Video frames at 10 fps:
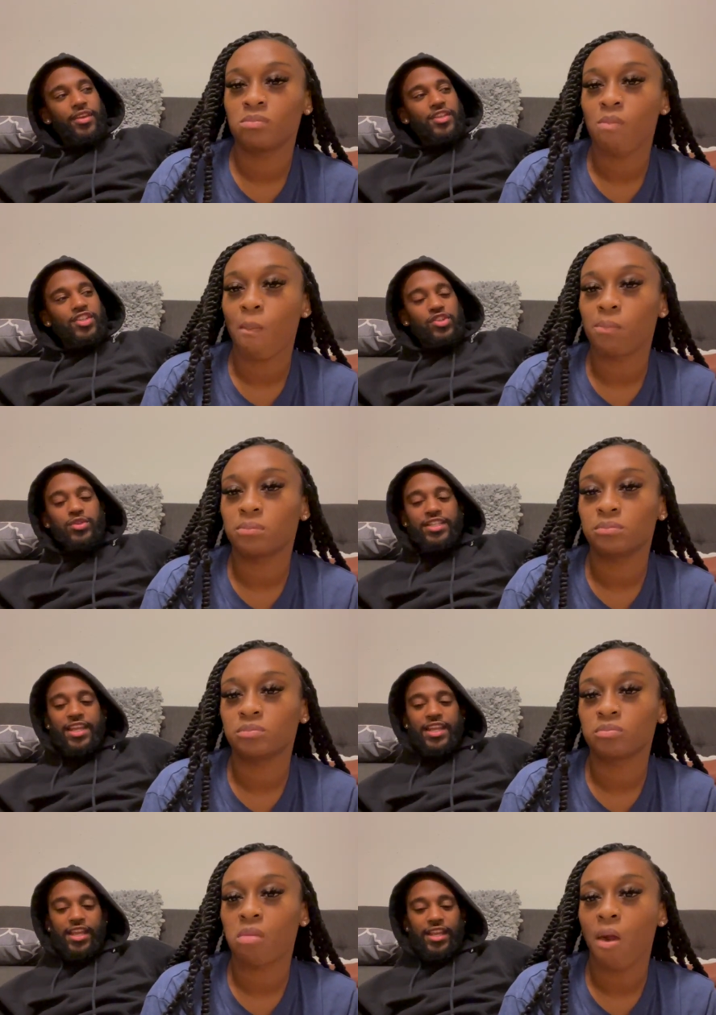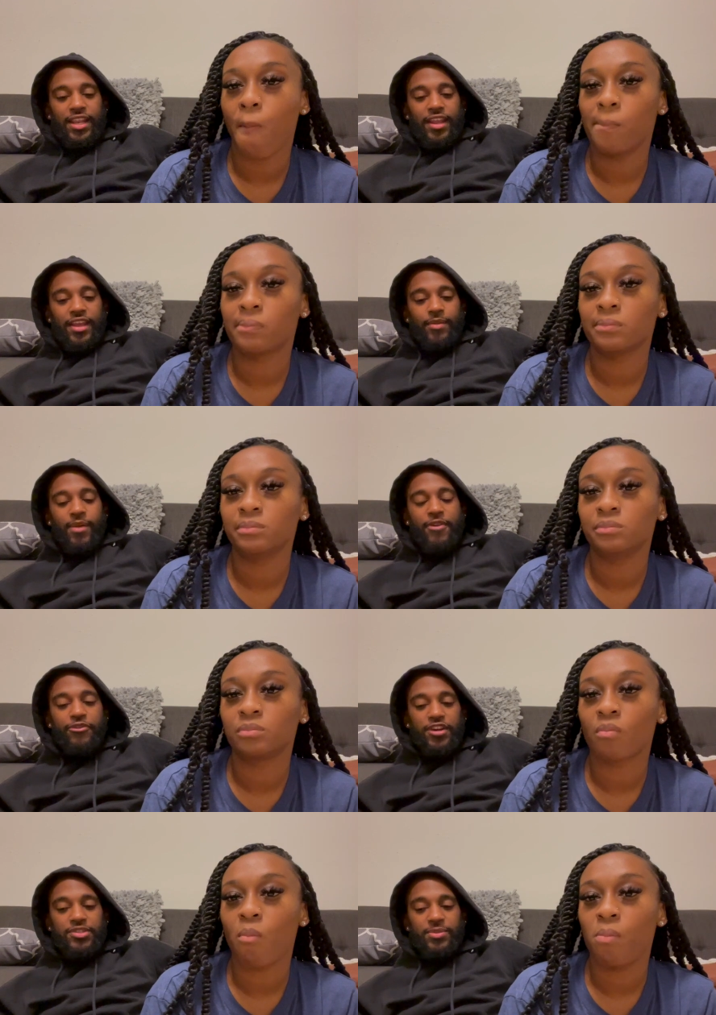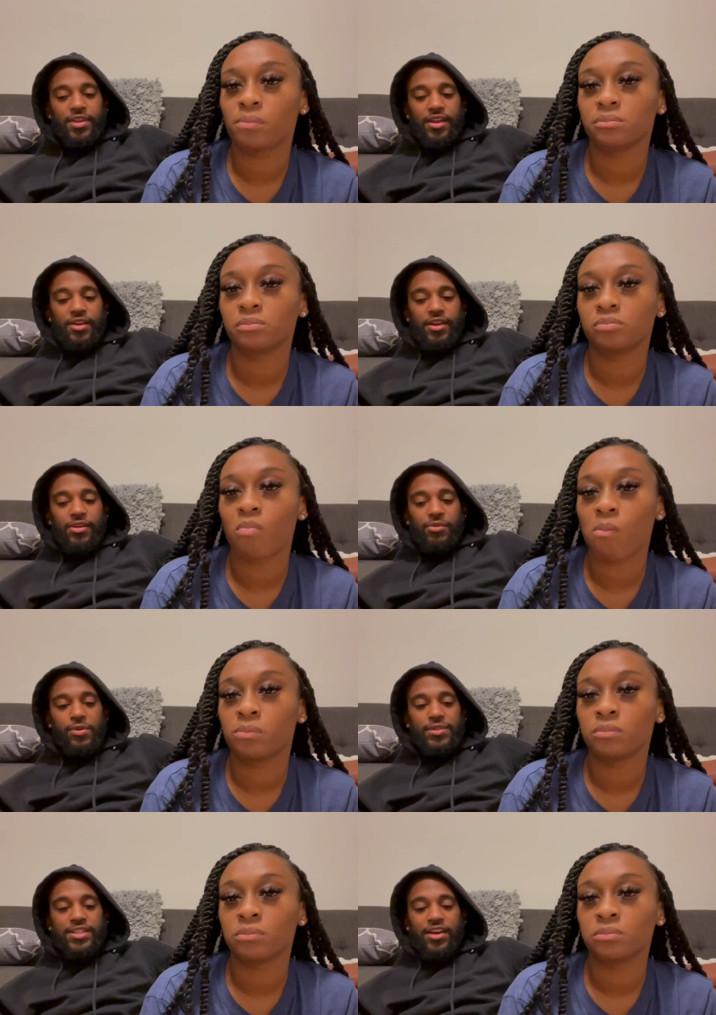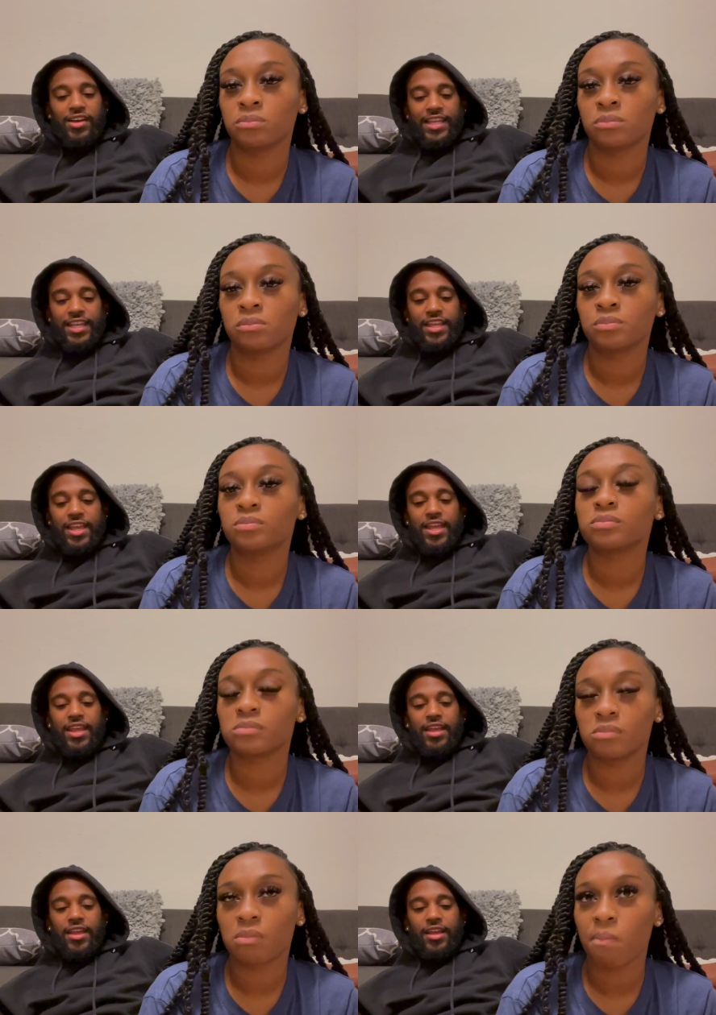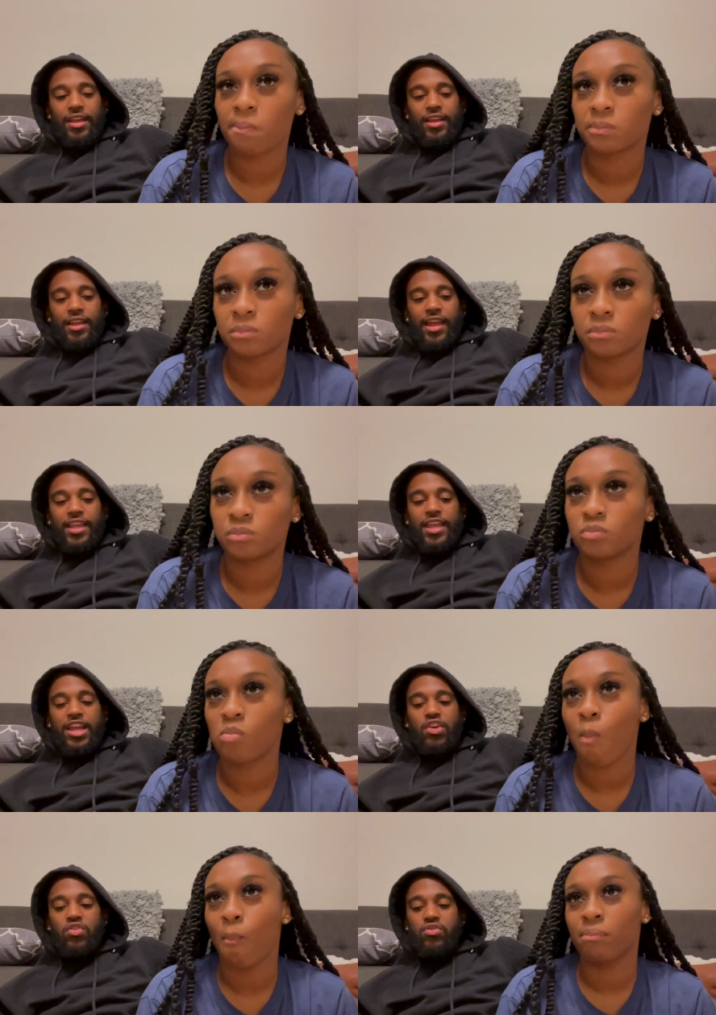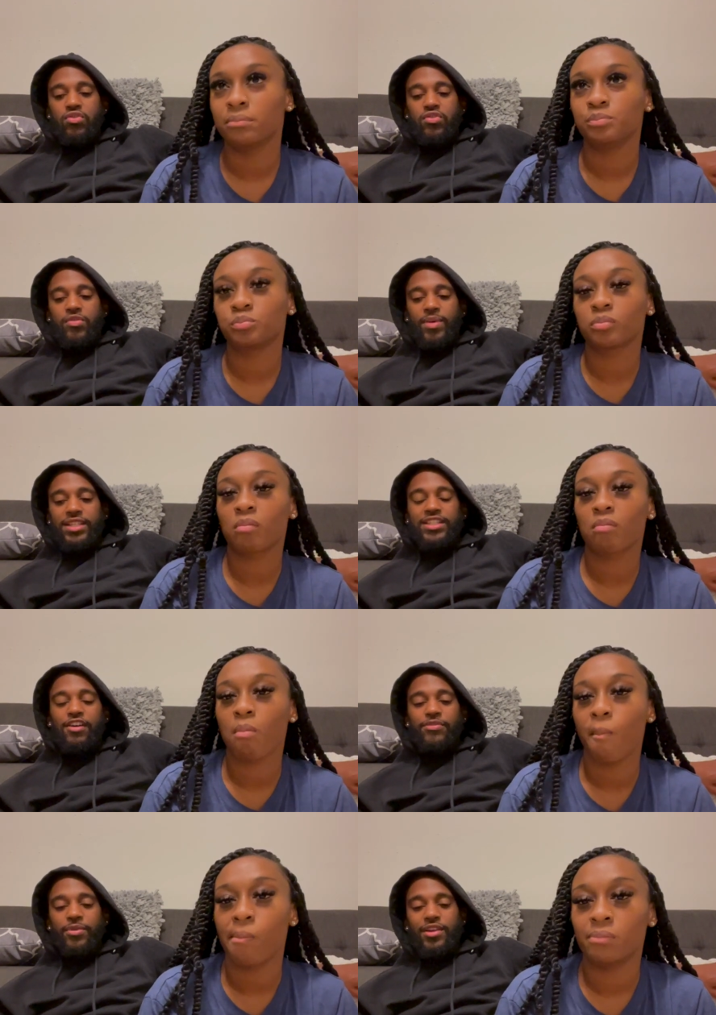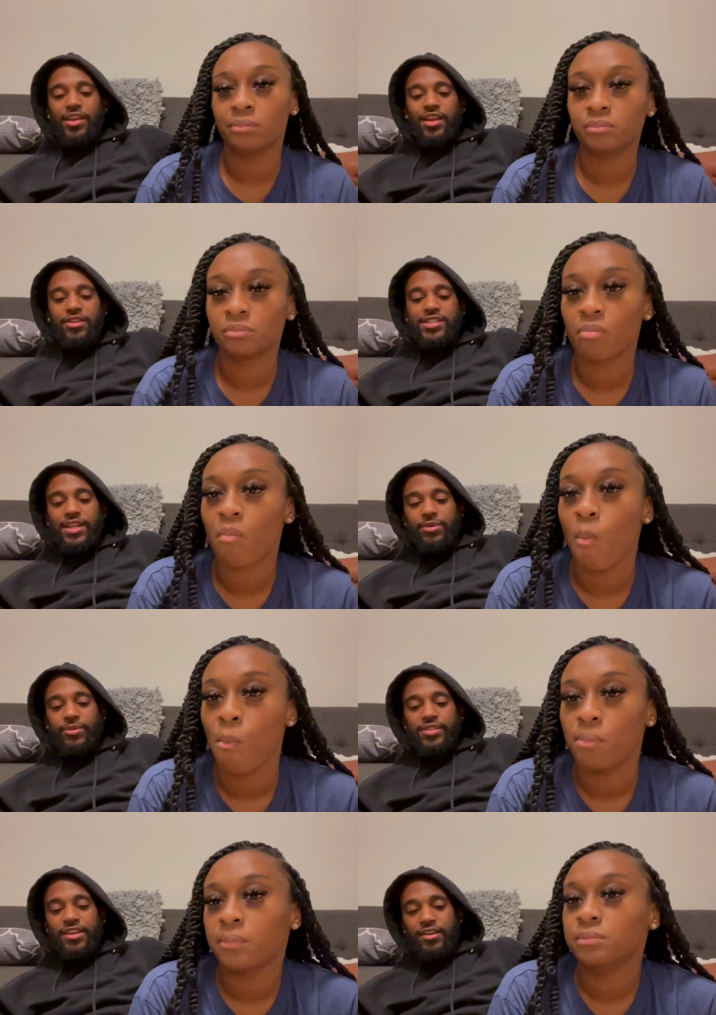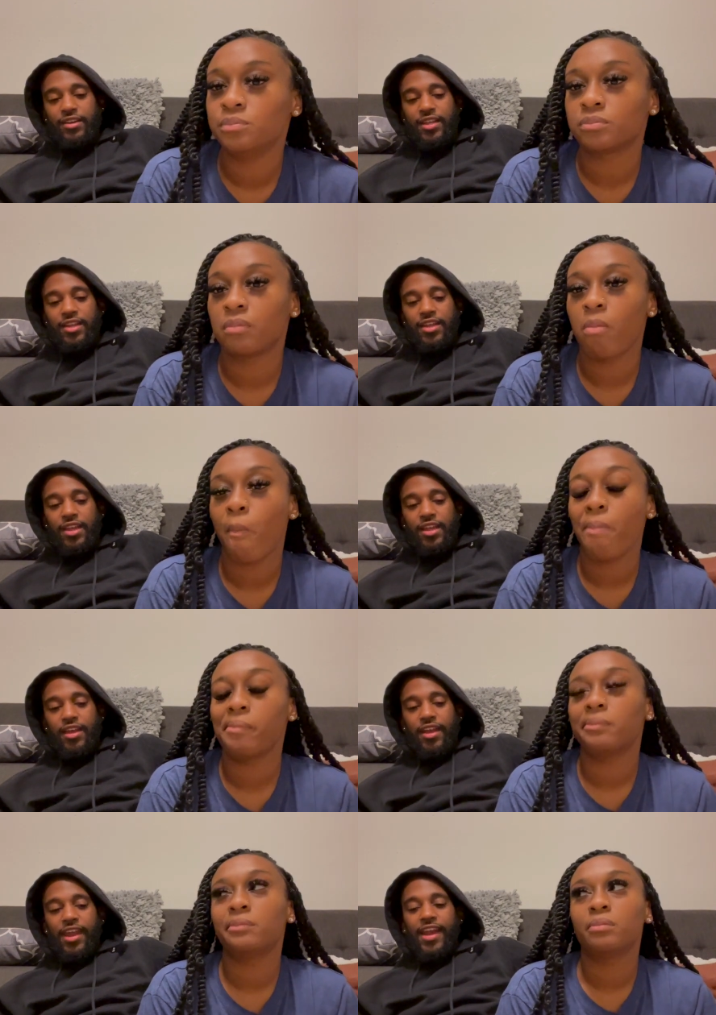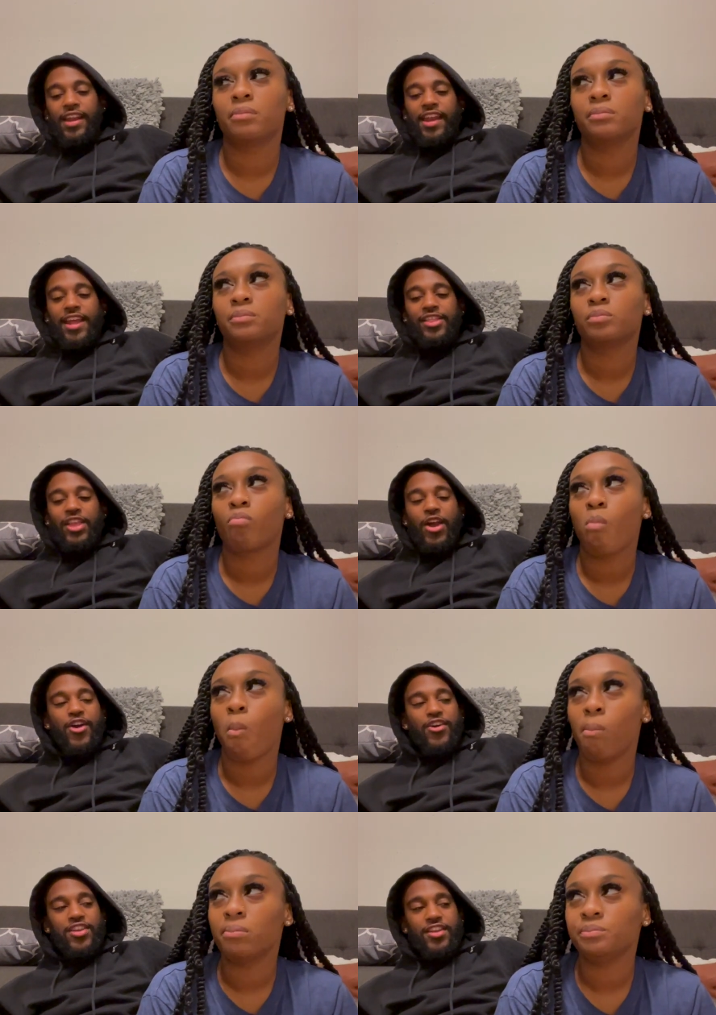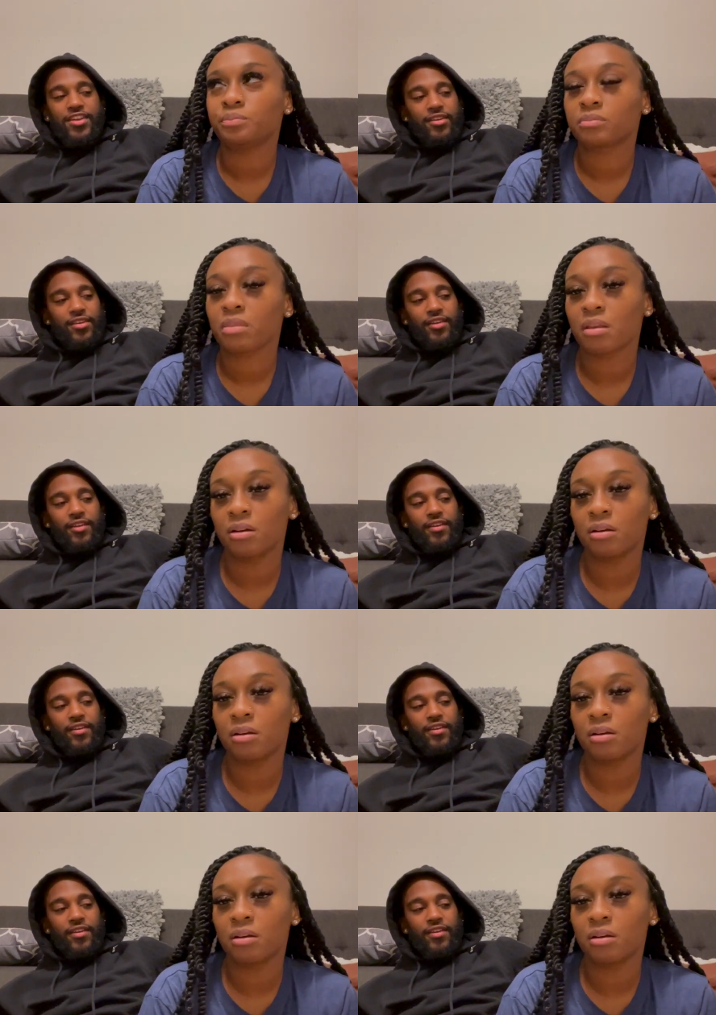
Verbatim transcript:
Speaker 1: So you said my freshman year we was talking, mm -hmm. like getting cool. My sophomore year, you said we was talking, and then that third year